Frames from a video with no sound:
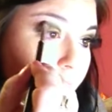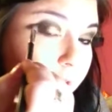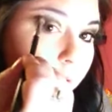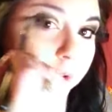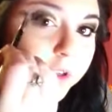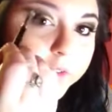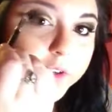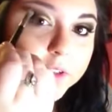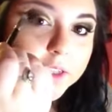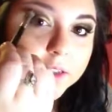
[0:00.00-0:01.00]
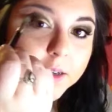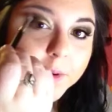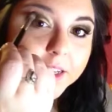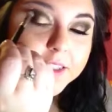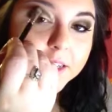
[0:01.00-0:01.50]
like the older folks out there
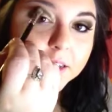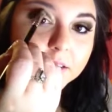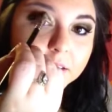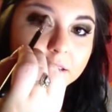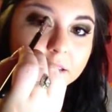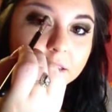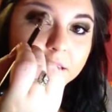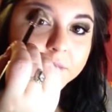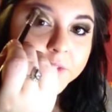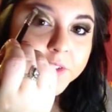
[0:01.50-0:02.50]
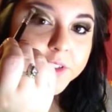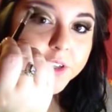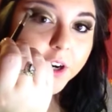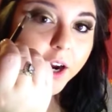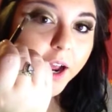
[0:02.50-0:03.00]
because it lifts
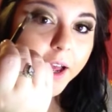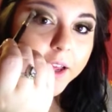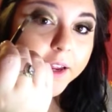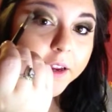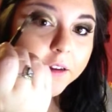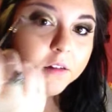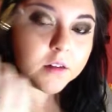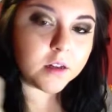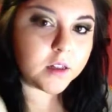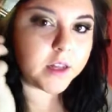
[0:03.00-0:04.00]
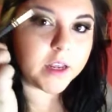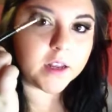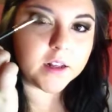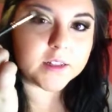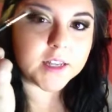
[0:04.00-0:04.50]
your eye. Like
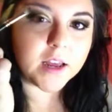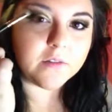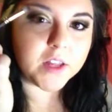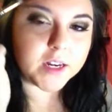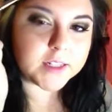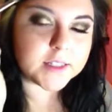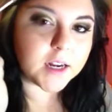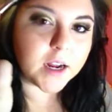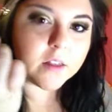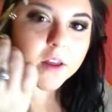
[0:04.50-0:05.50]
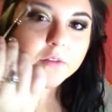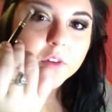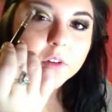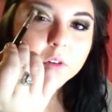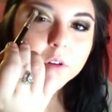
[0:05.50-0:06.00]
it's kind of like an instant eye
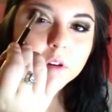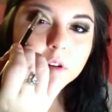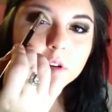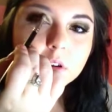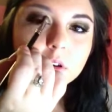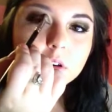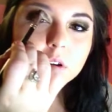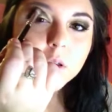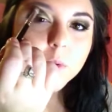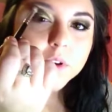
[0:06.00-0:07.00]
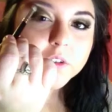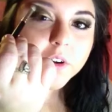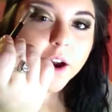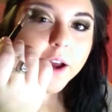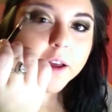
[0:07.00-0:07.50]
lift. It brings
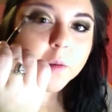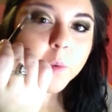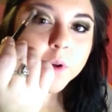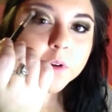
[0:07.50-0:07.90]
your eye up.